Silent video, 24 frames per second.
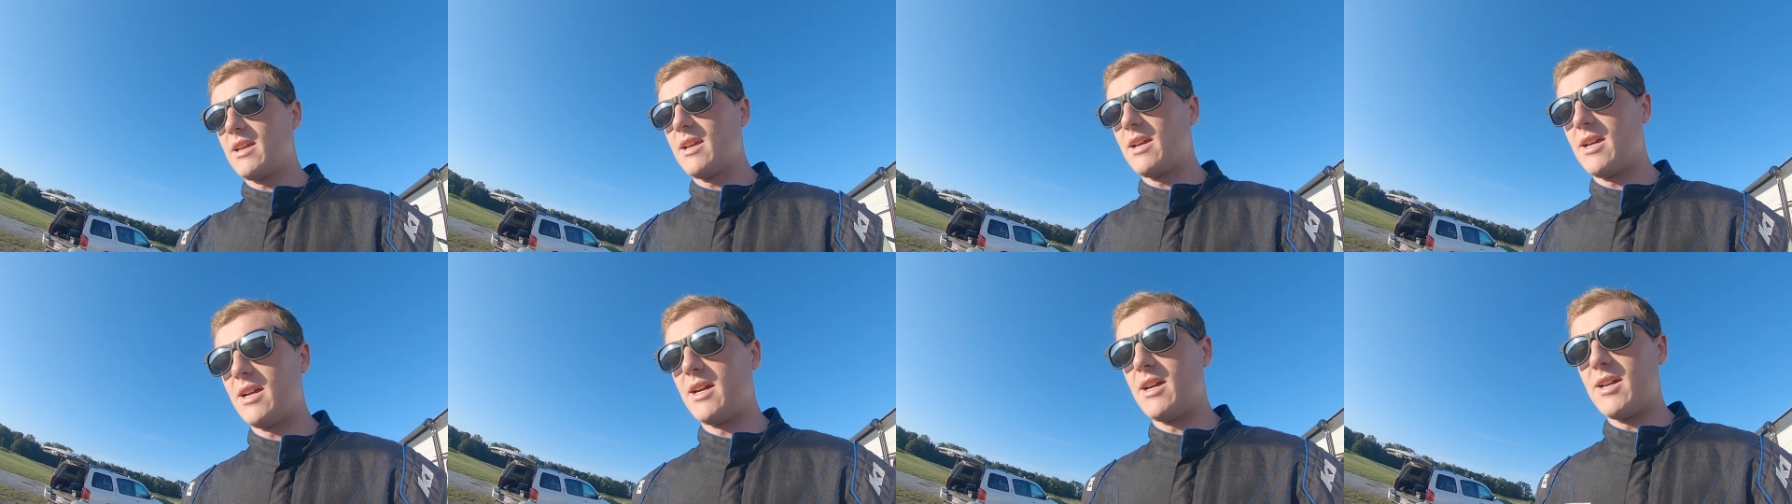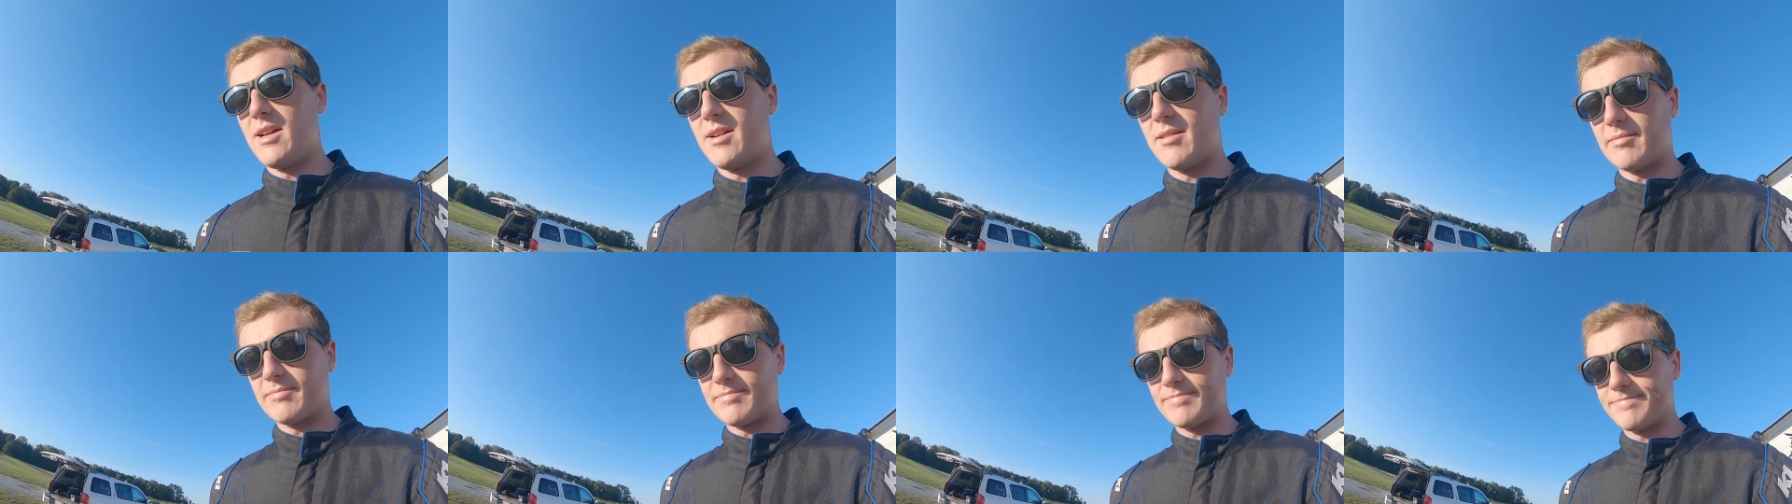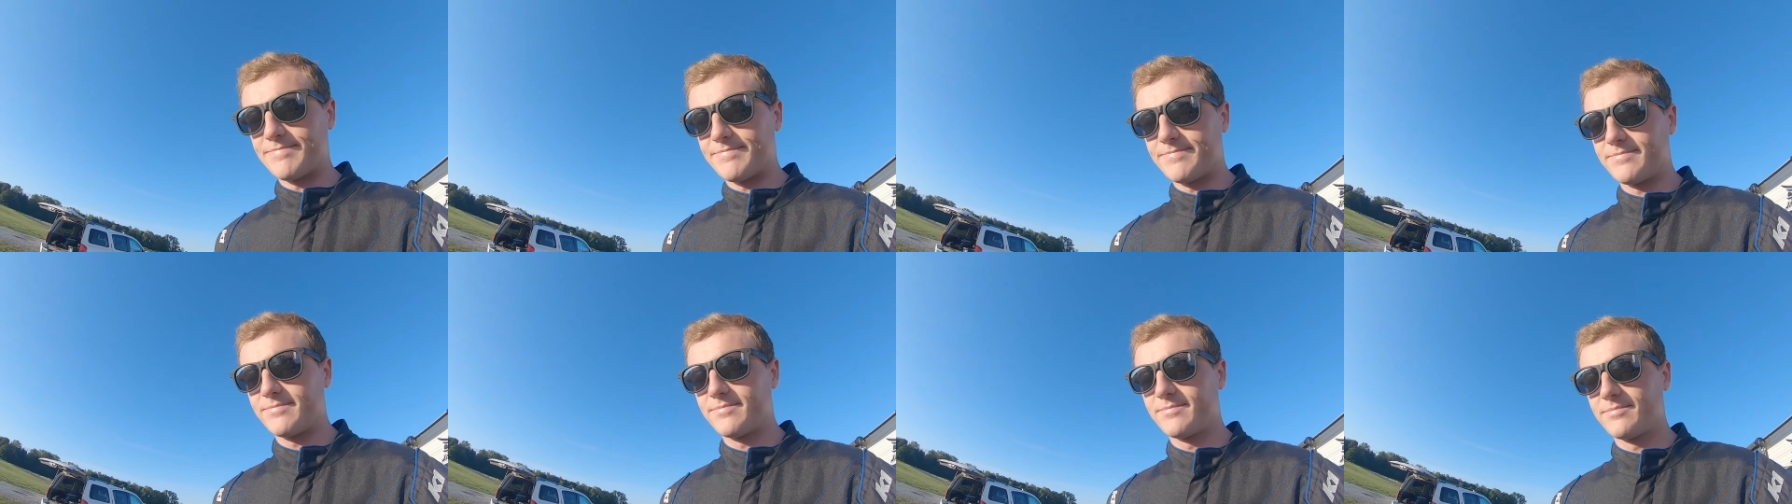Um,
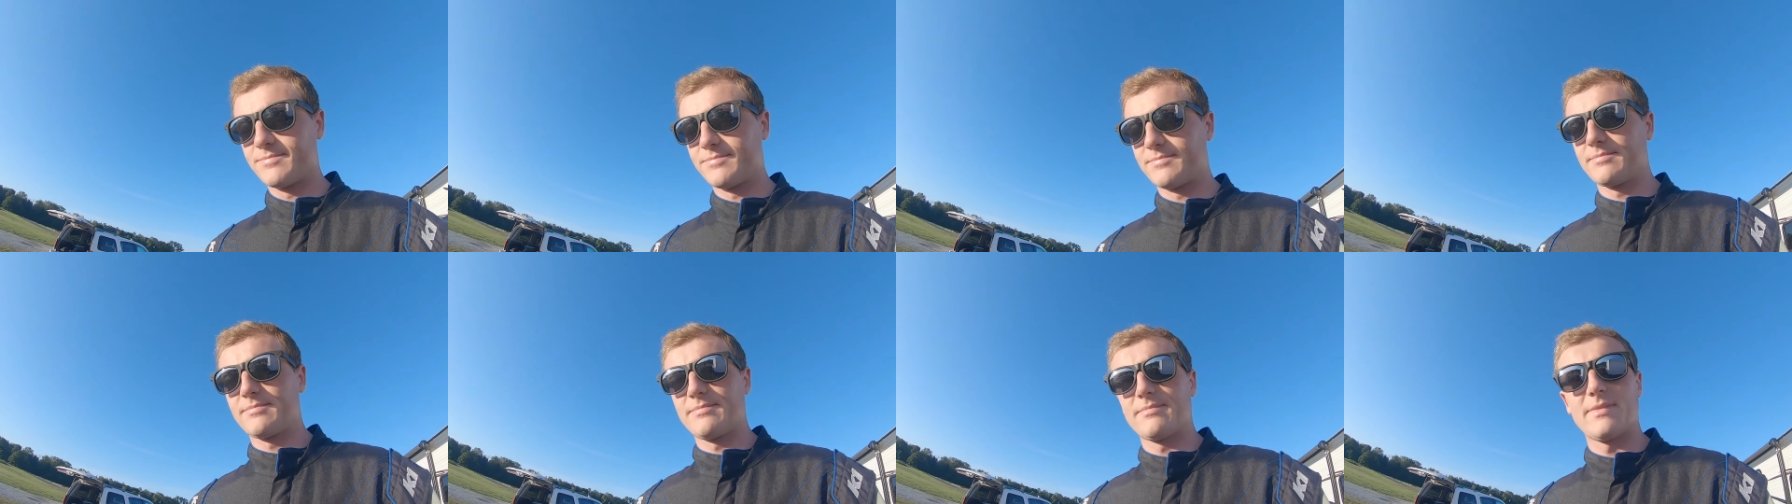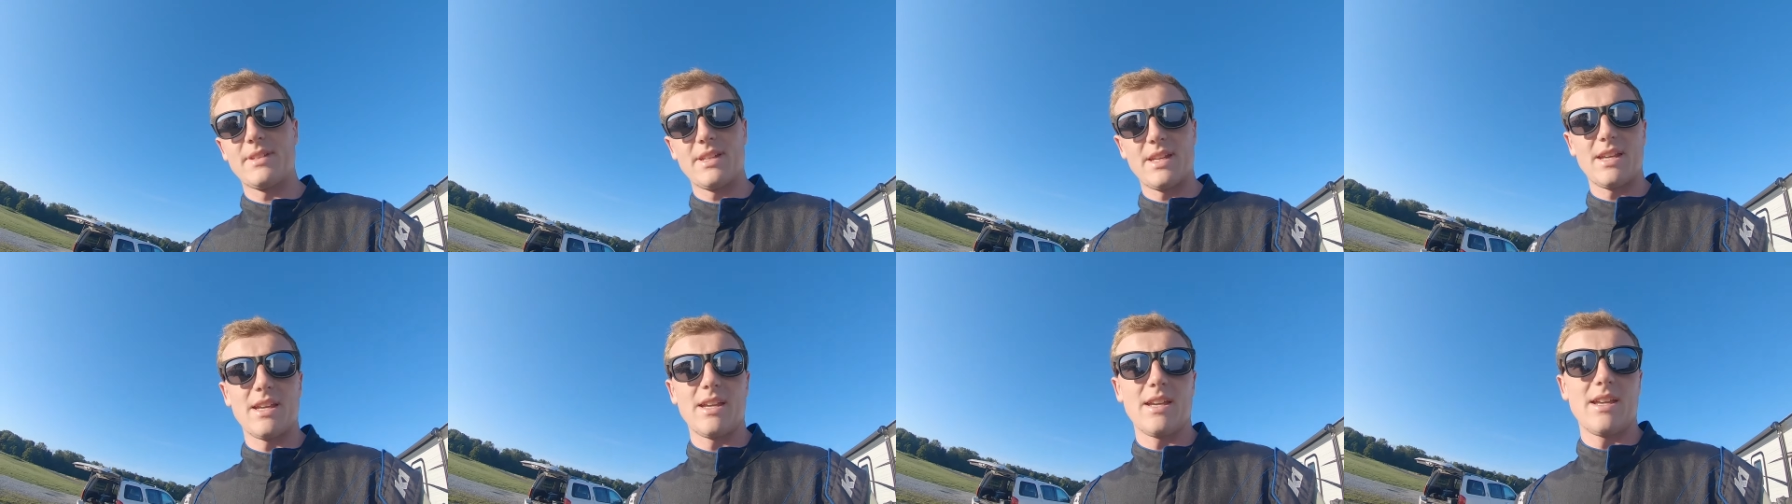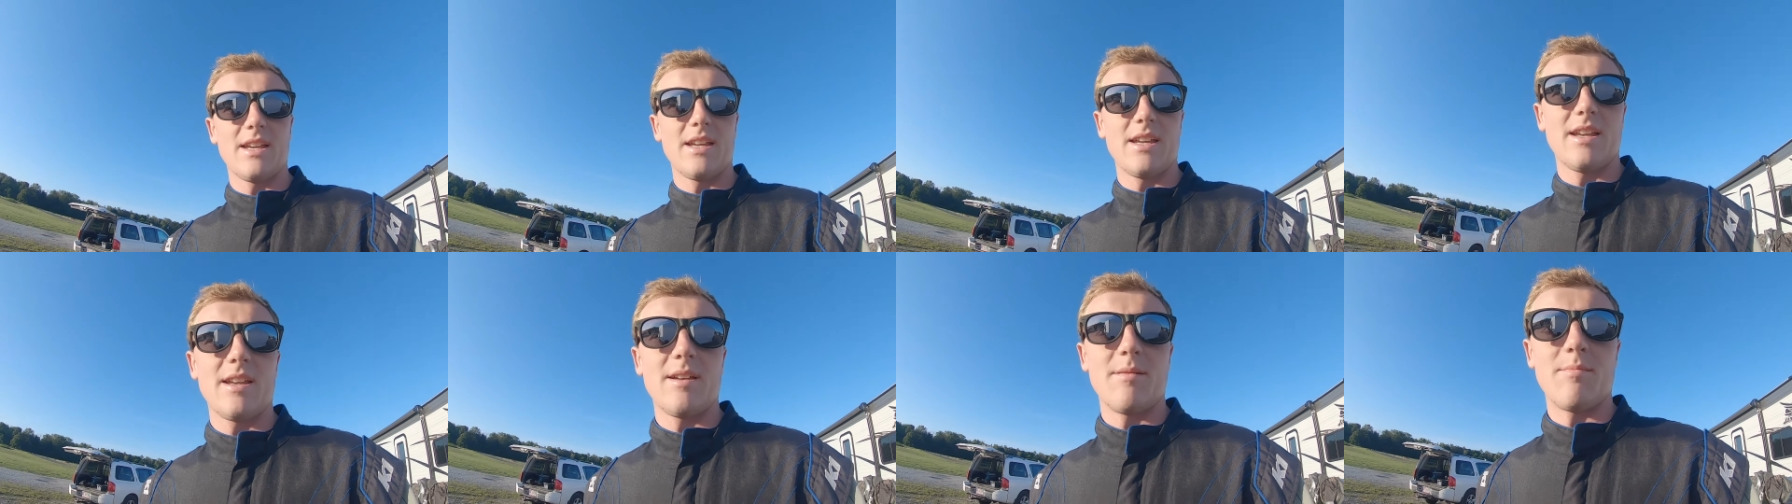
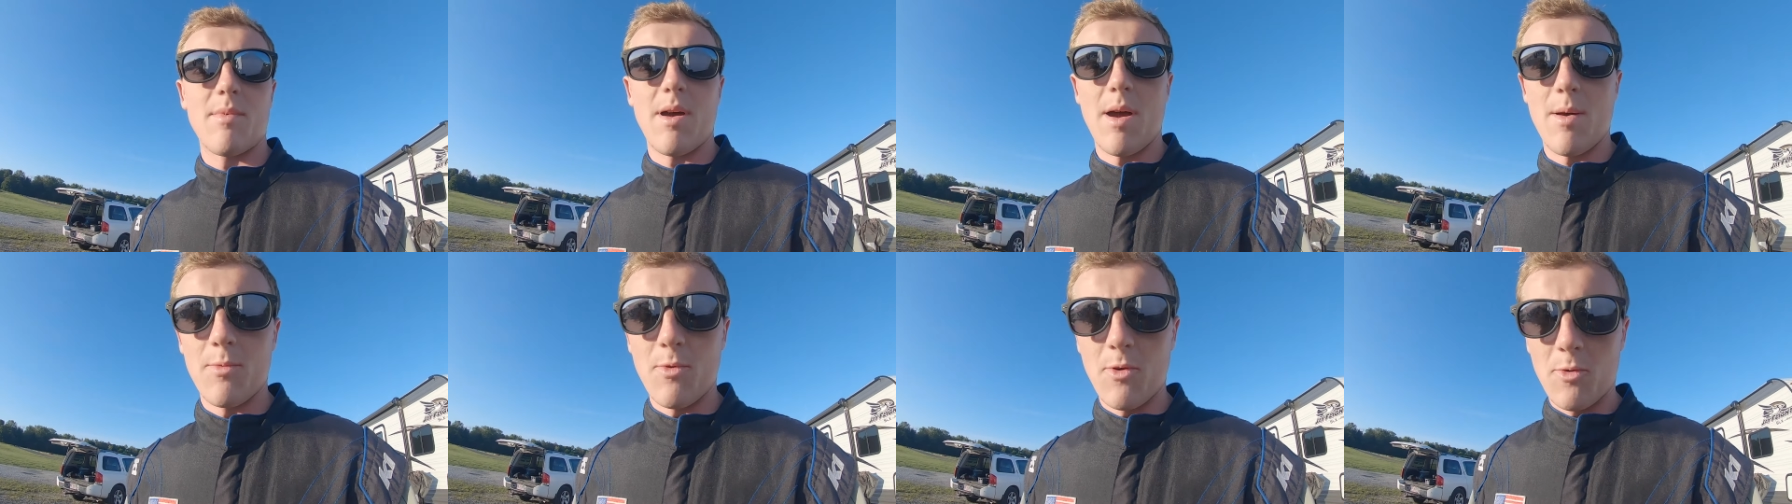Mom